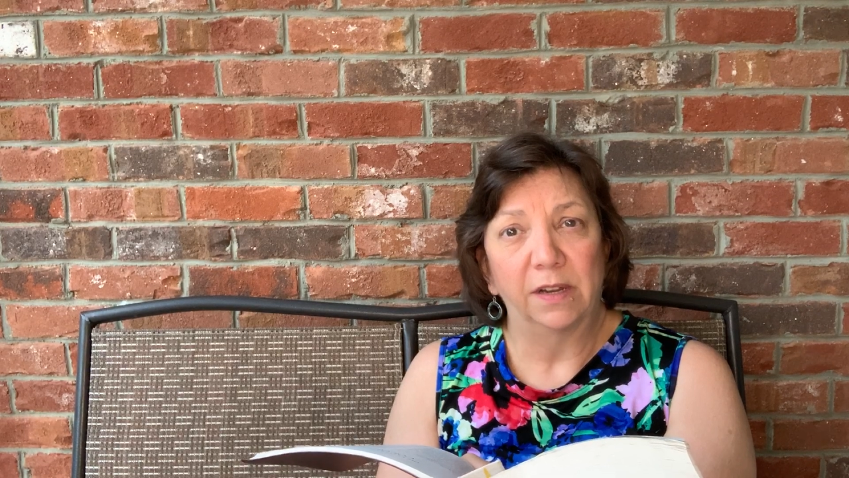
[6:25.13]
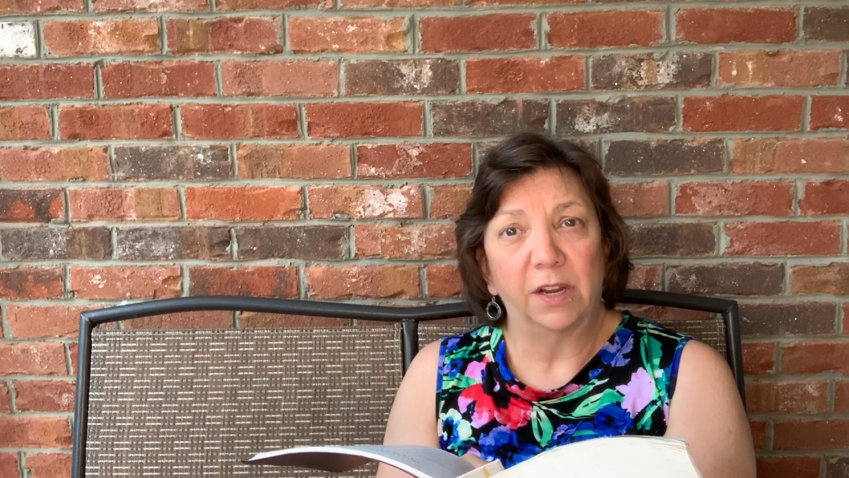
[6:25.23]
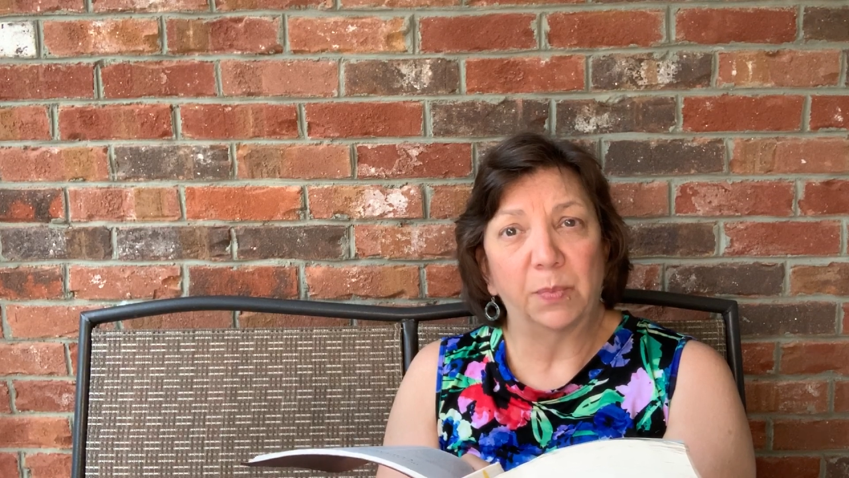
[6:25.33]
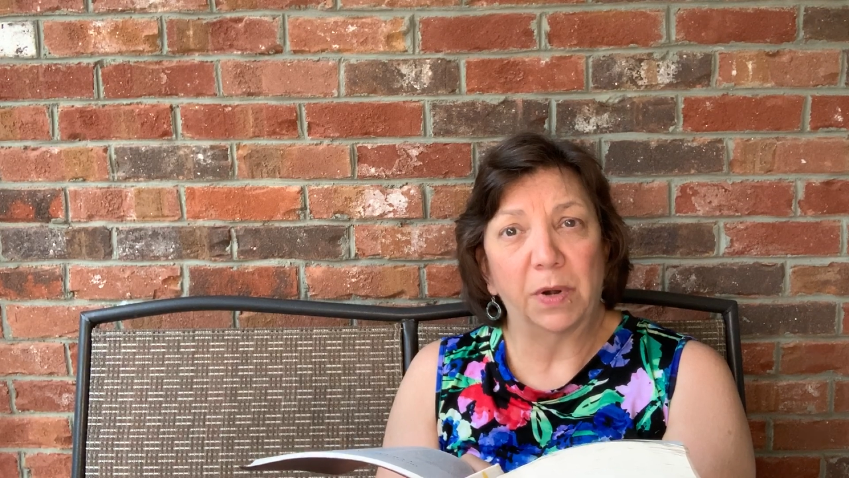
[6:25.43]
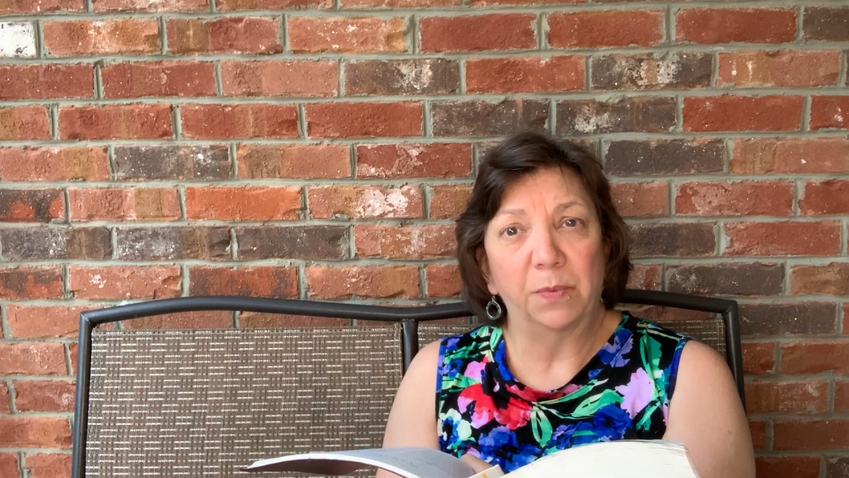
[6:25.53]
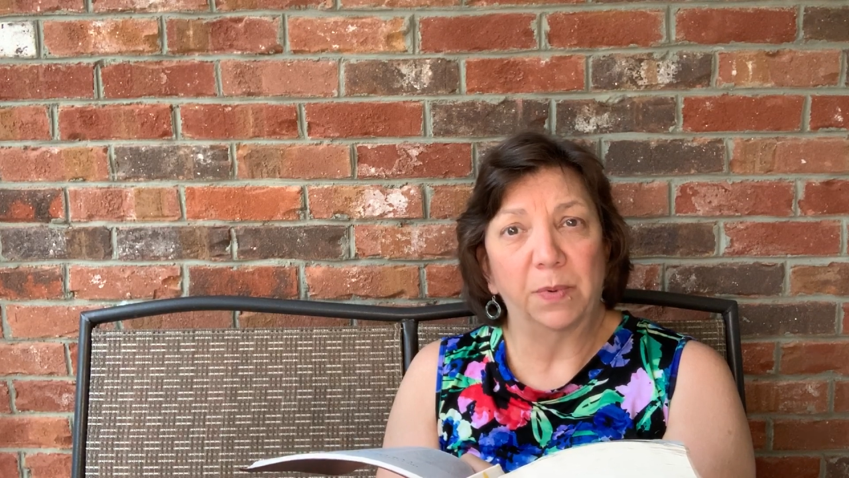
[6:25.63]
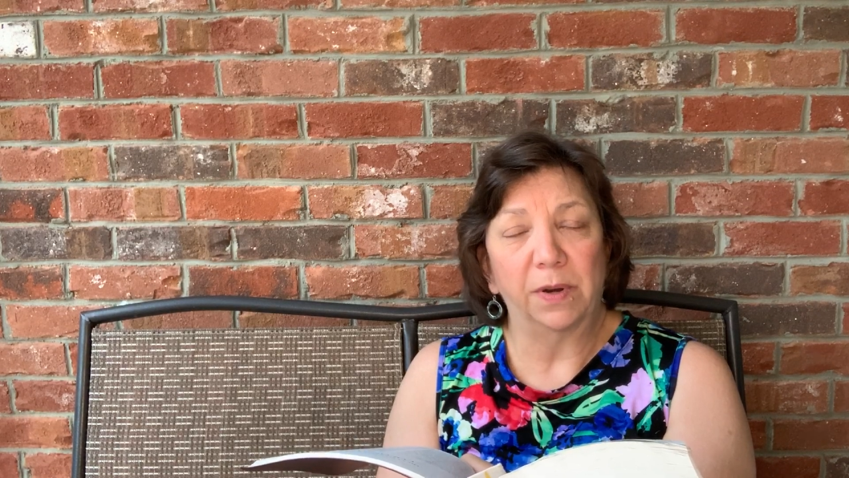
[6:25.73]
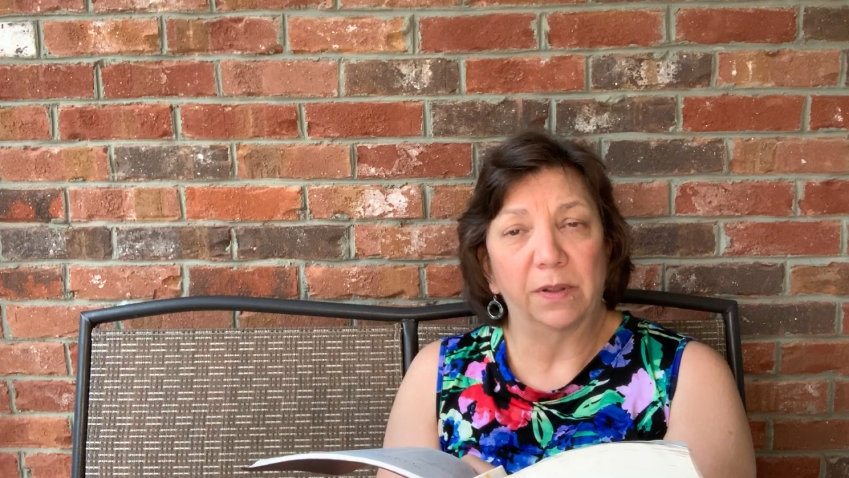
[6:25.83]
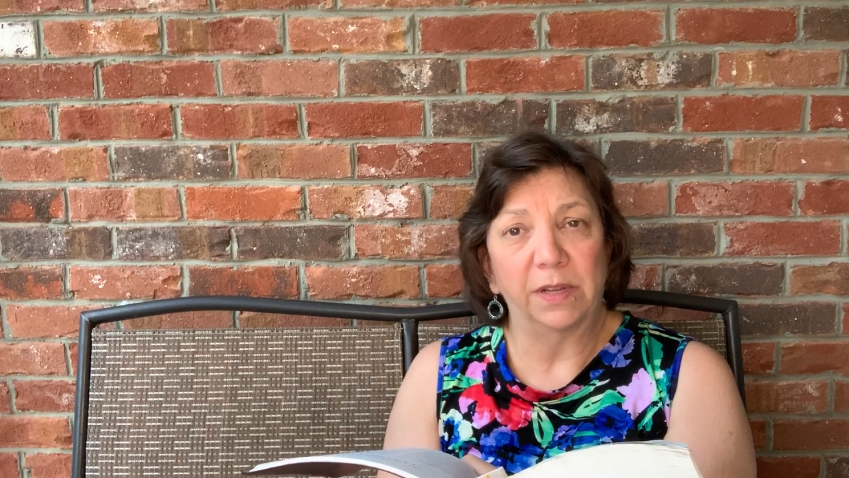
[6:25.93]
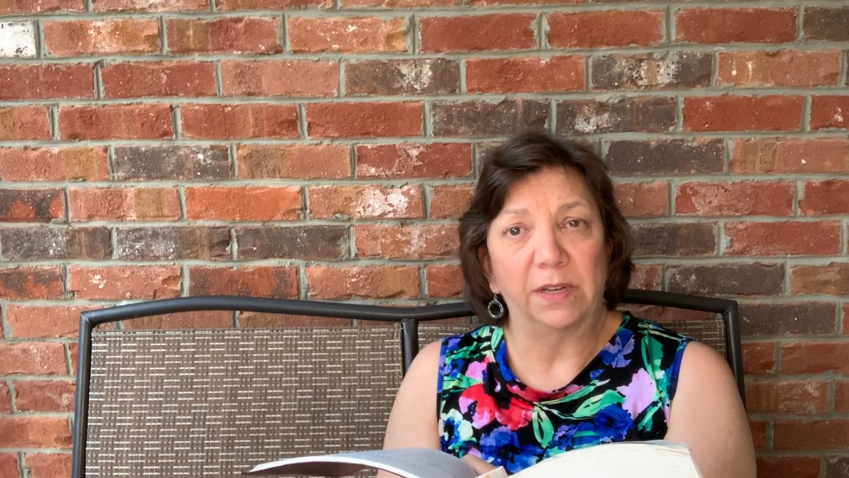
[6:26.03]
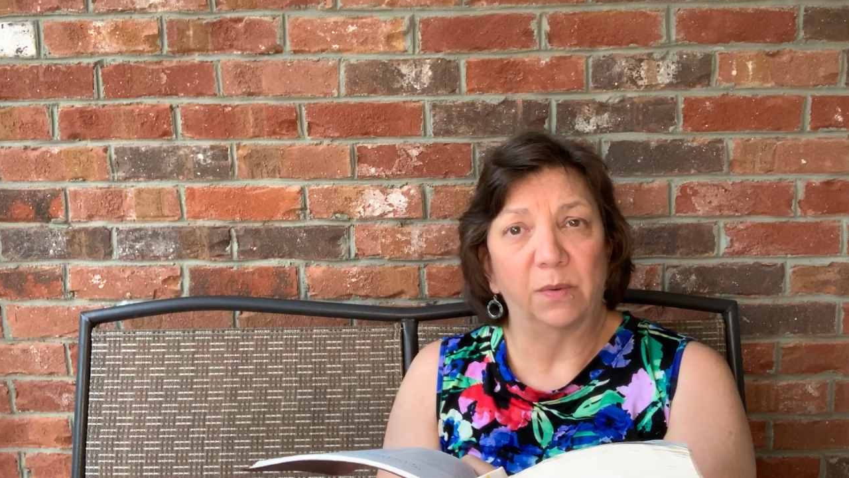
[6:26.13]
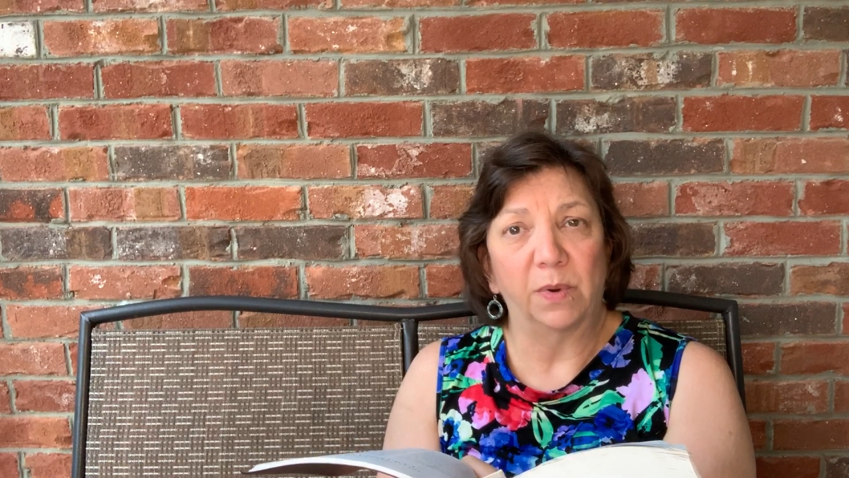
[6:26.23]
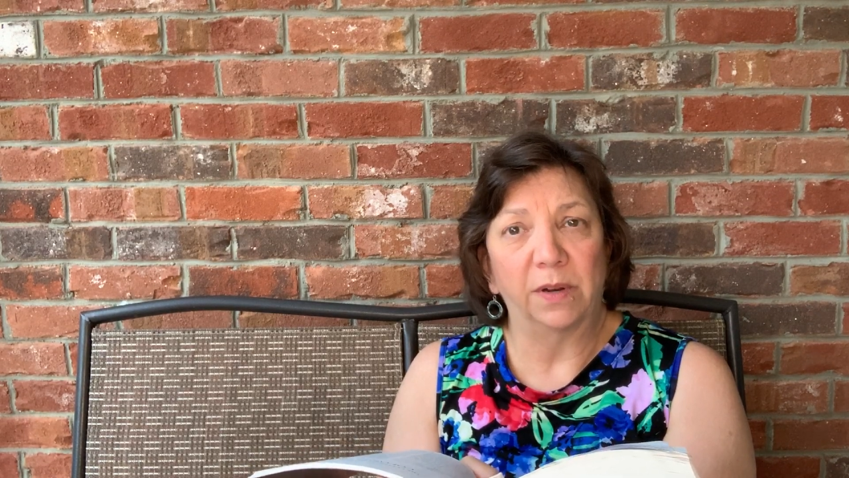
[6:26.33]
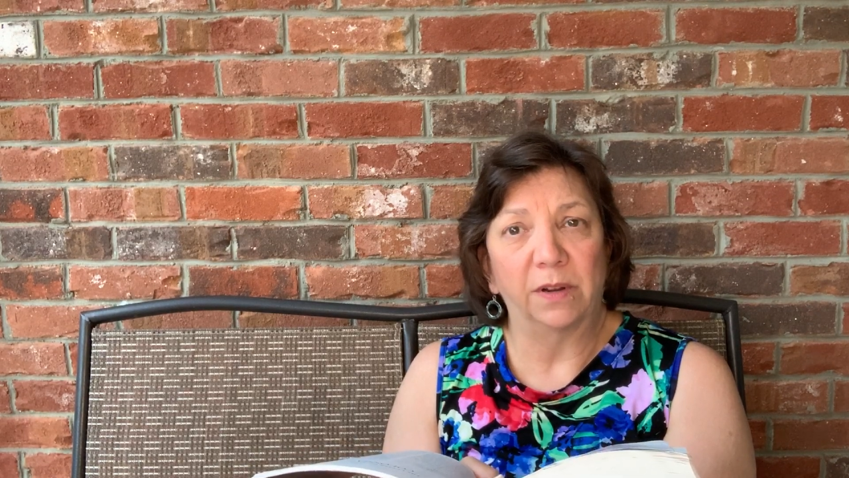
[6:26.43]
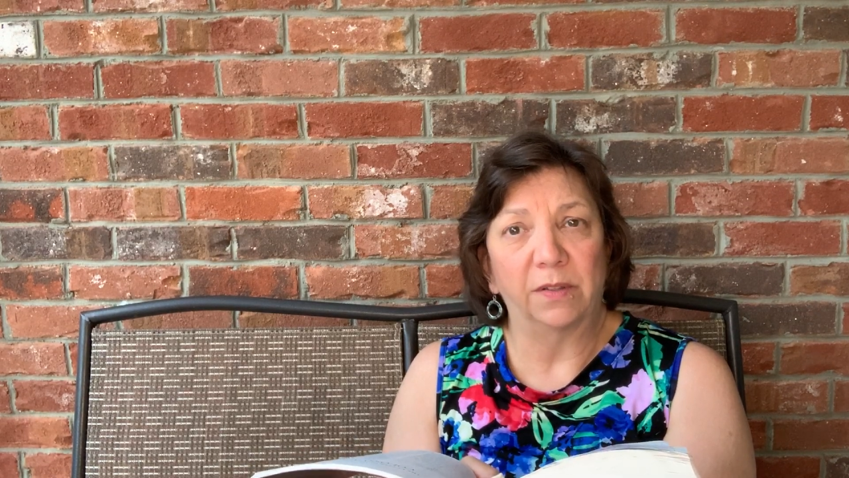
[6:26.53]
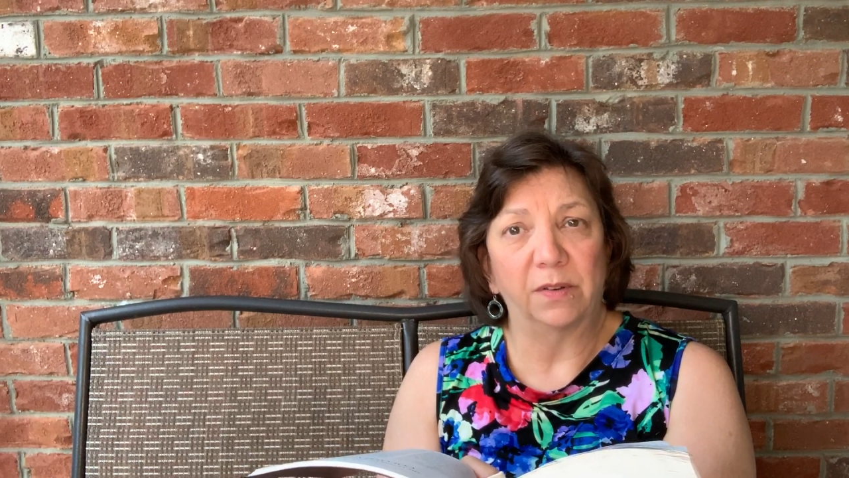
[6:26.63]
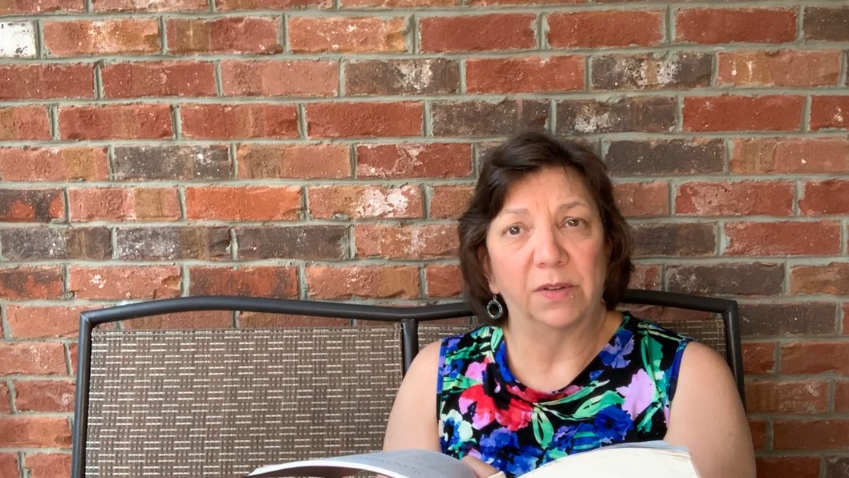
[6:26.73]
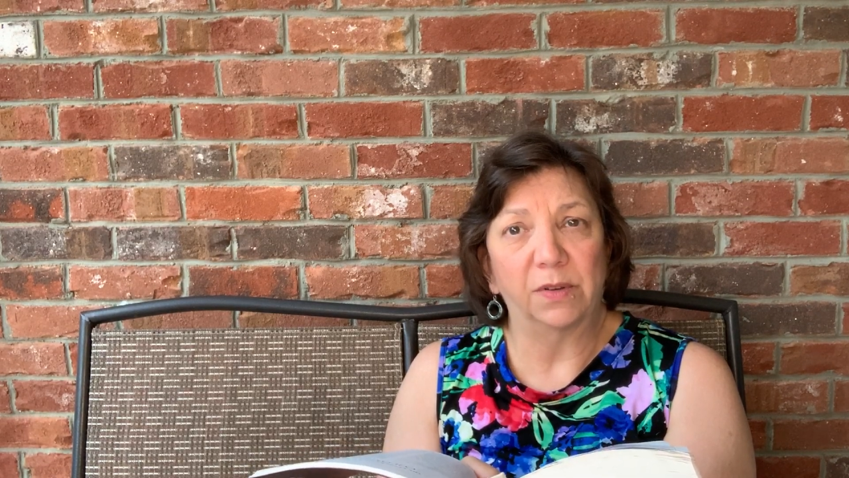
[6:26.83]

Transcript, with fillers: appropriately to one another's